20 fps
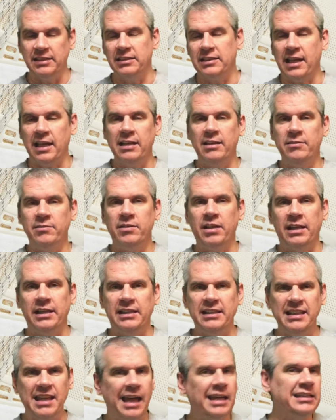And it's kind of
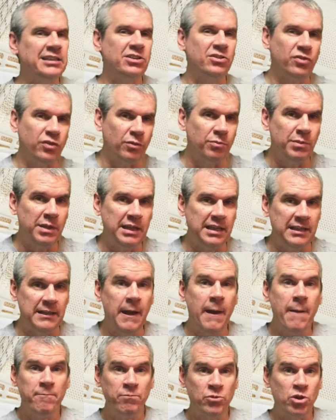like nice for me